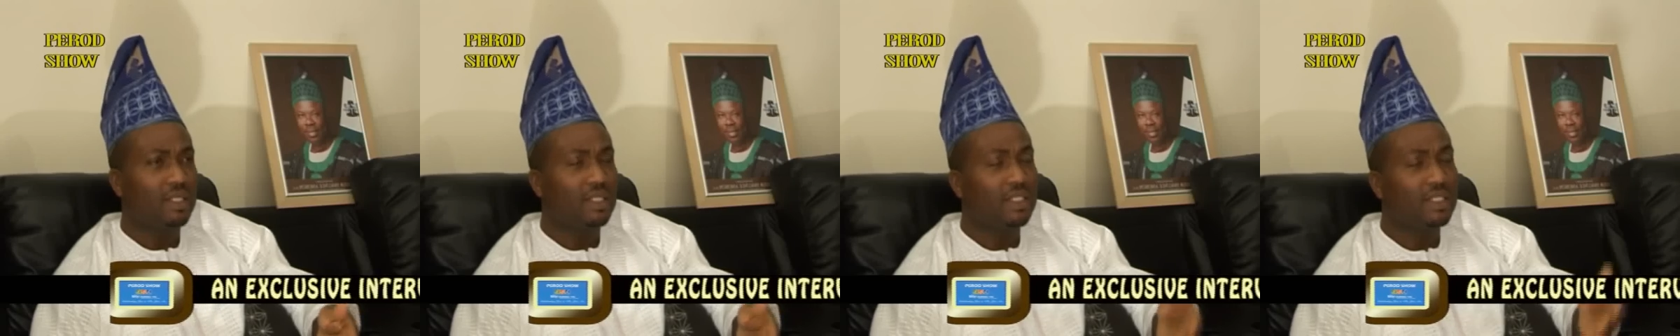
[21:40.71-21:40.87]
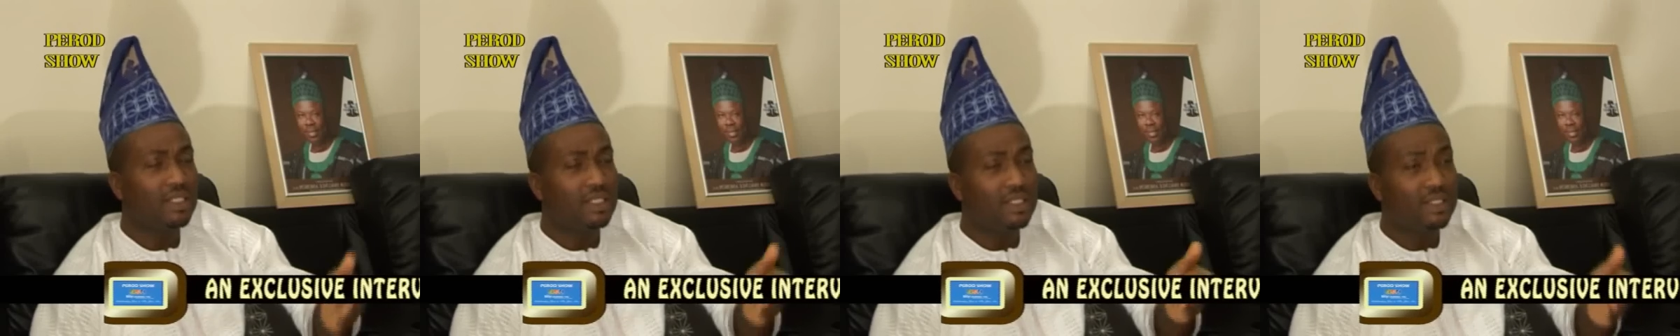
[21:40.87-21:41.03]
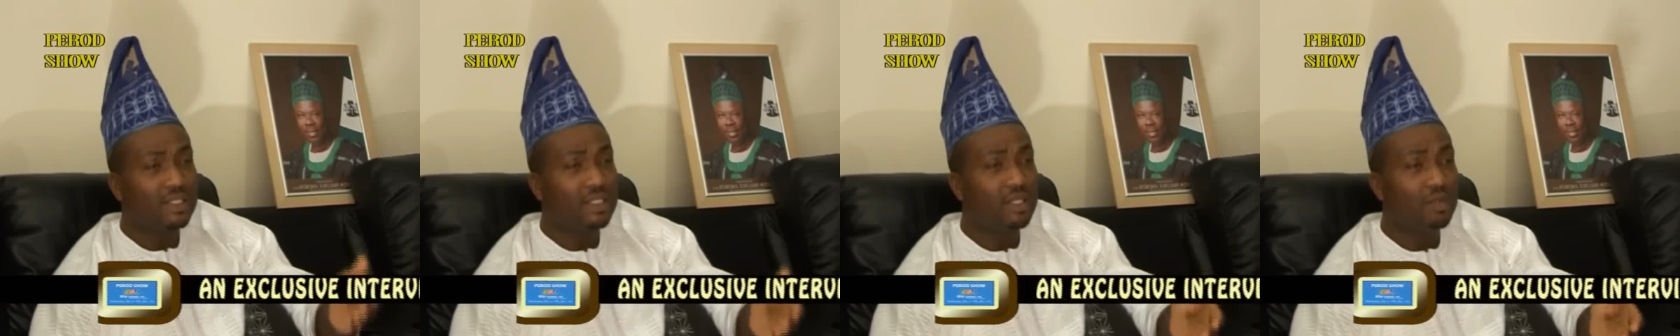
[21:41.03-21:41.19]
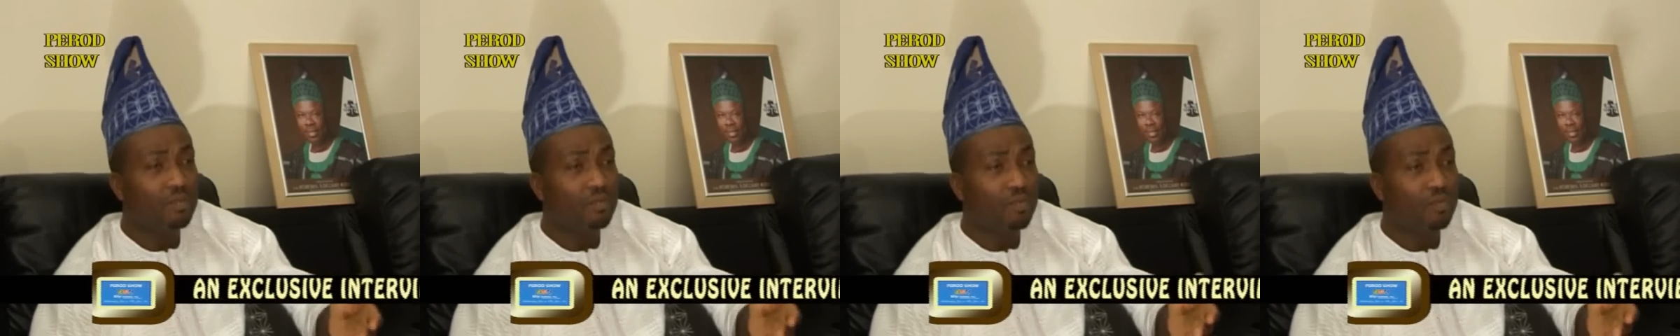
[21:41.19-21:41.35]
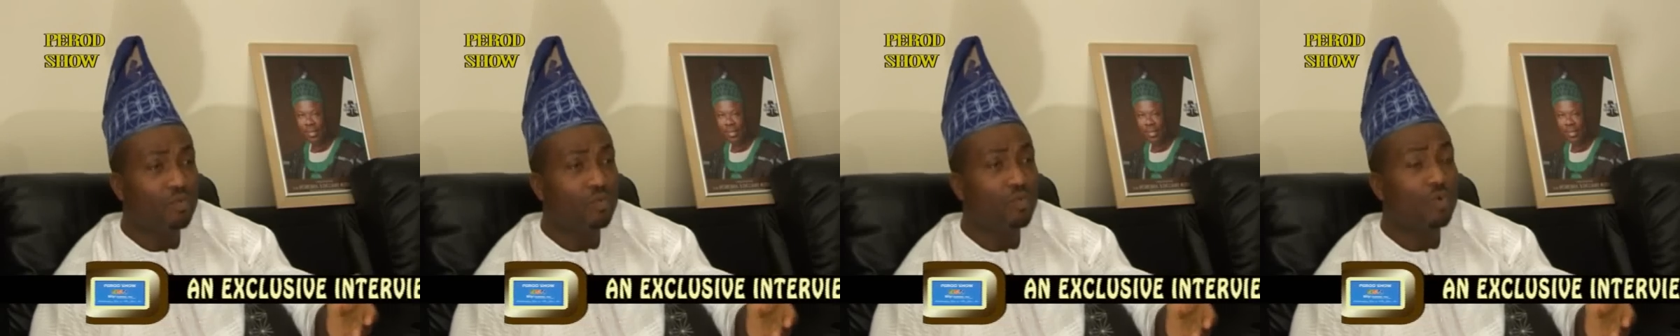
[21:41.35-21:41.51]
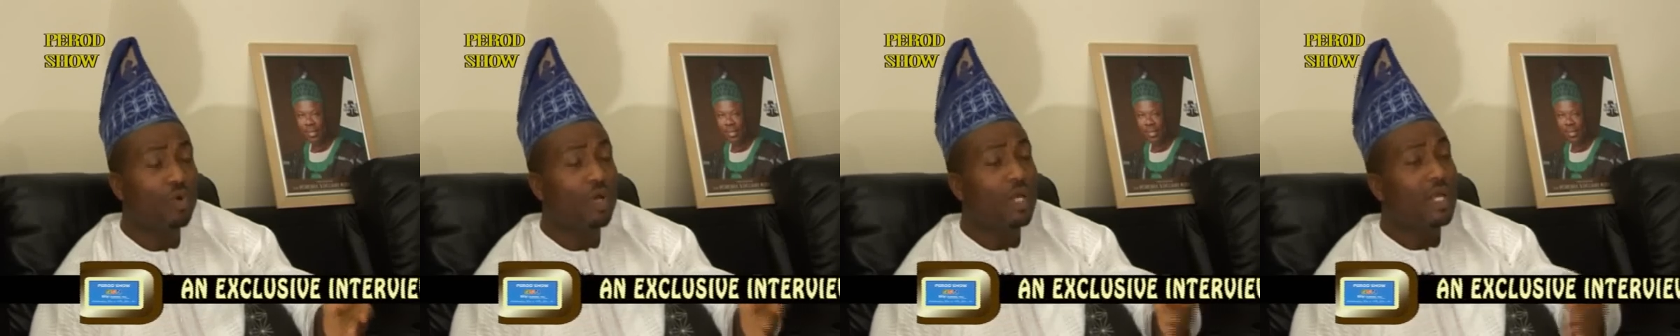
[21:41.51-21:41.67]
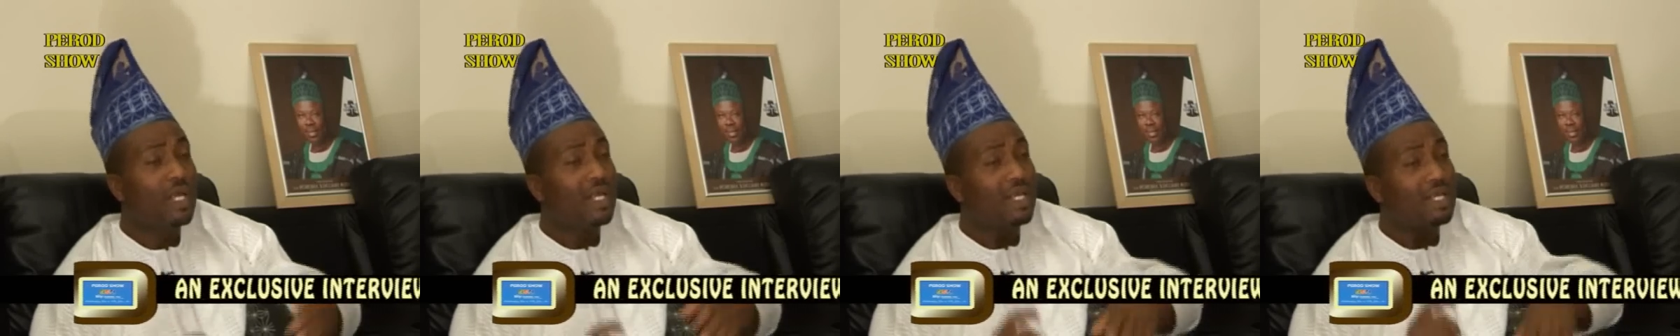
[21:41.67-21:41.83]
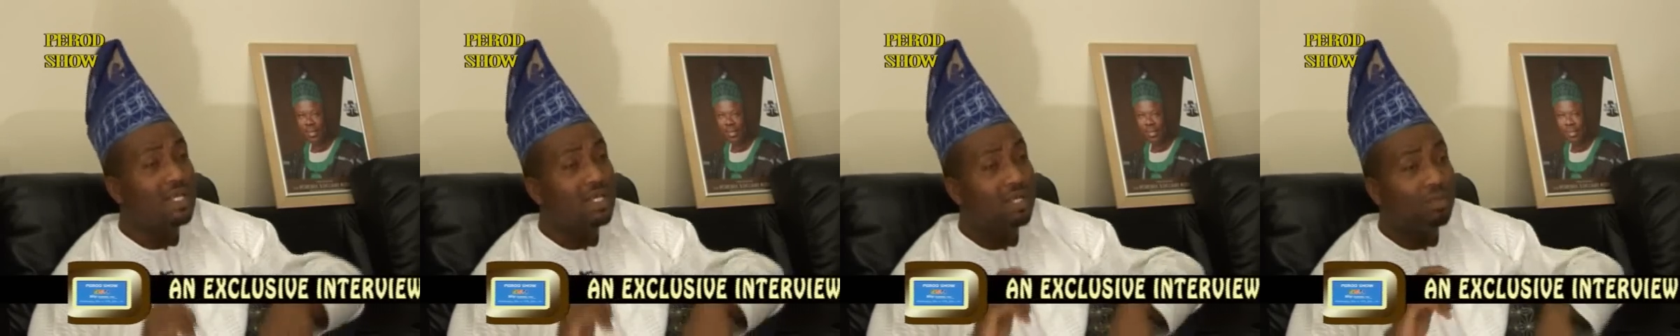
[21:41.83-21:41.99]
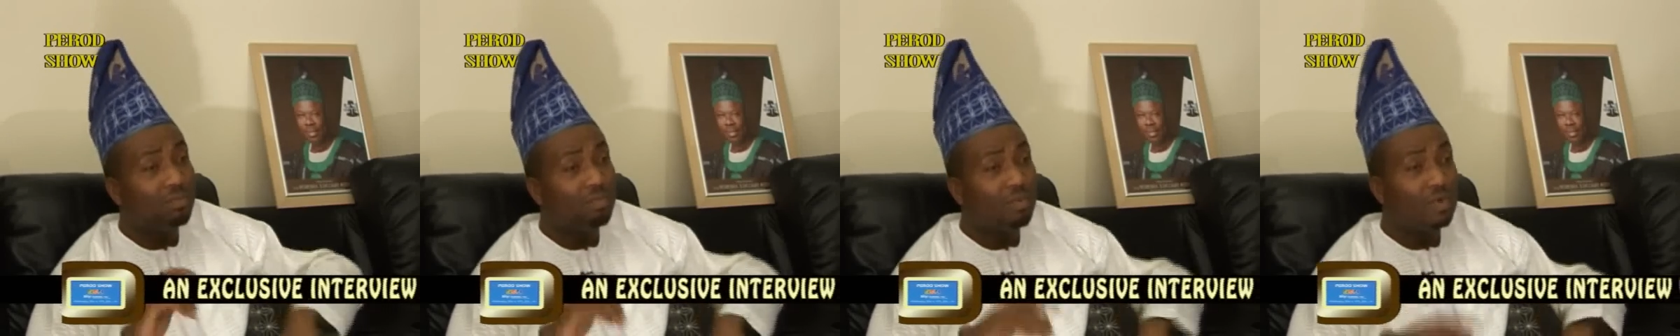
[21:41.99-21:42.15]
It is simple.
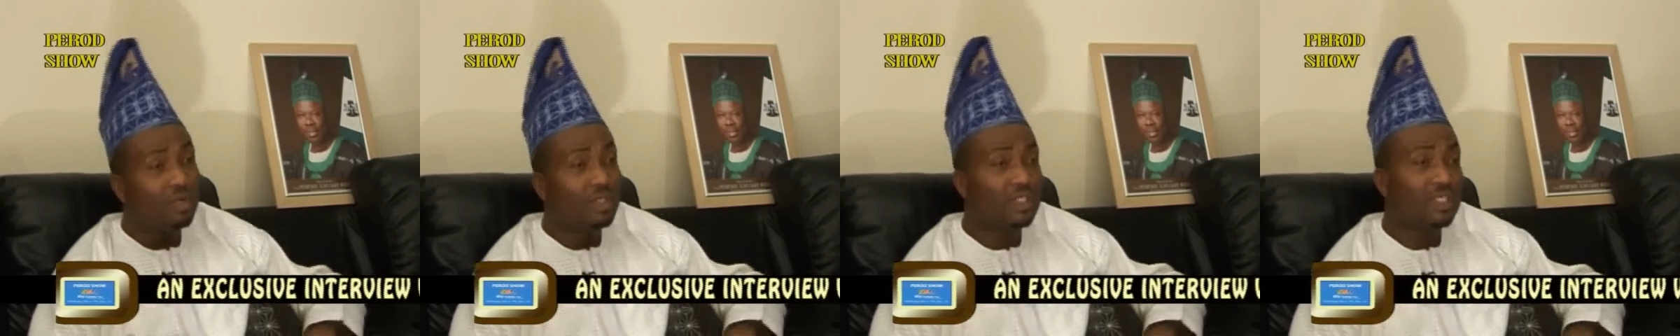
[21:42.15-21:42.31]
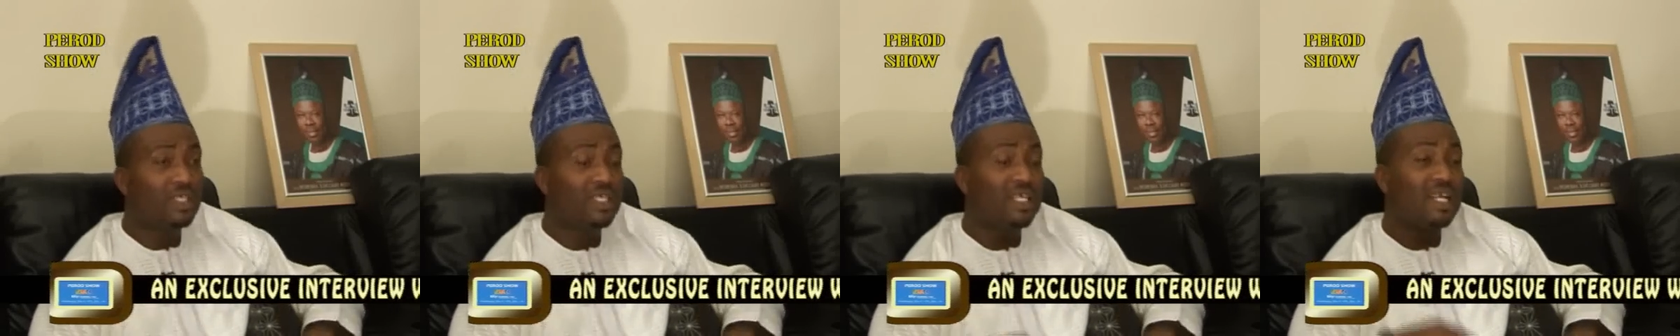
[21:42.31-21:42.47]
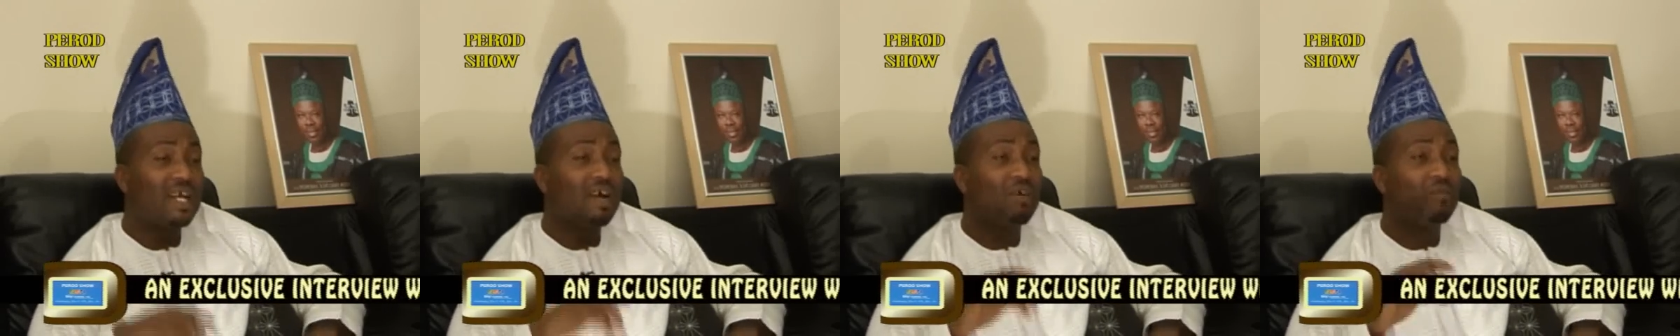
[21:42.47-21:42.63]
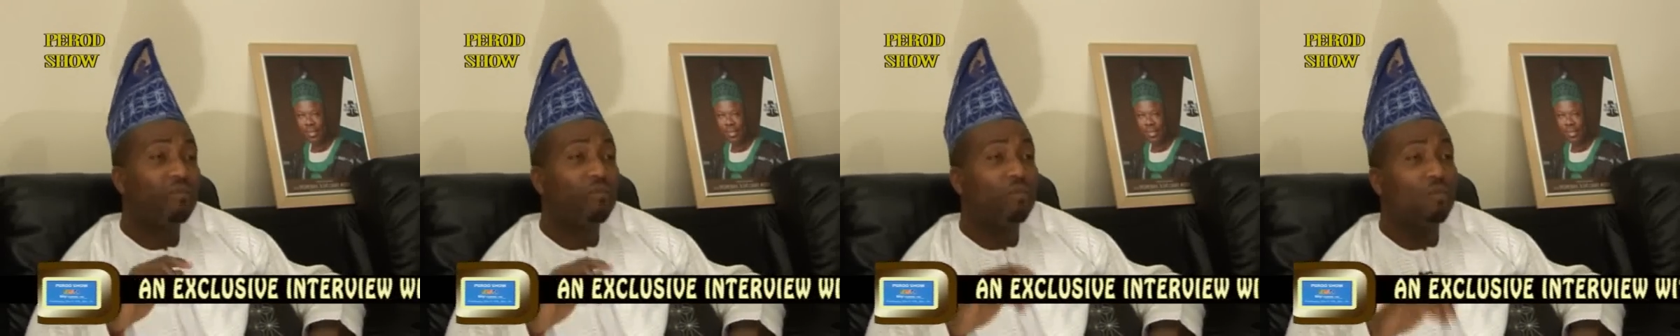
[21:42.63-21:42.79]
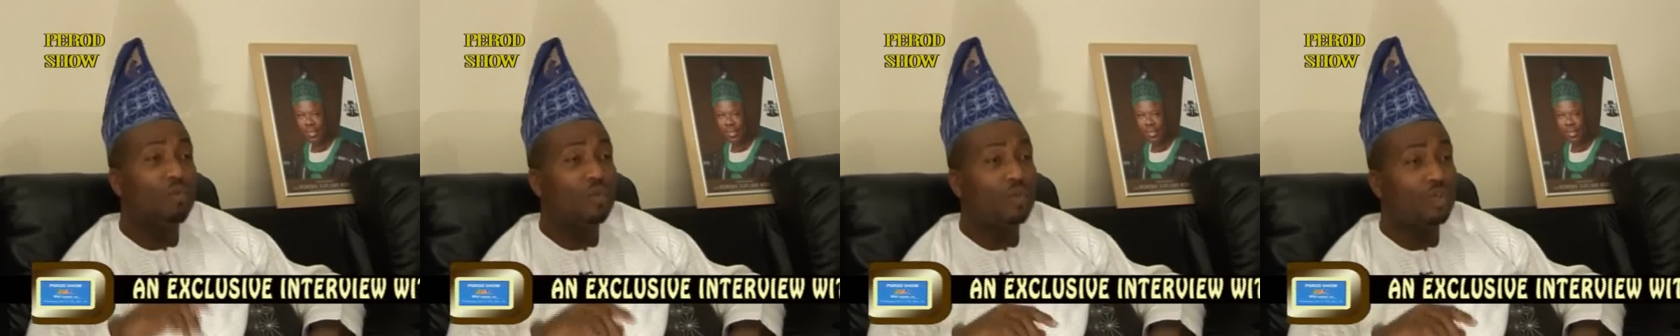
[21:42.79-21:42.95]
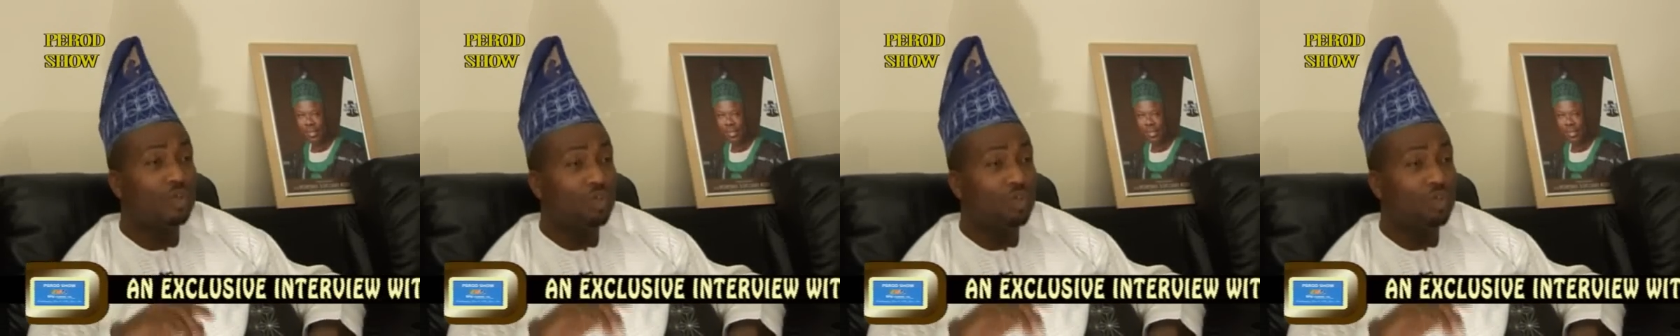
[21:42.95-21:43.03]
The person that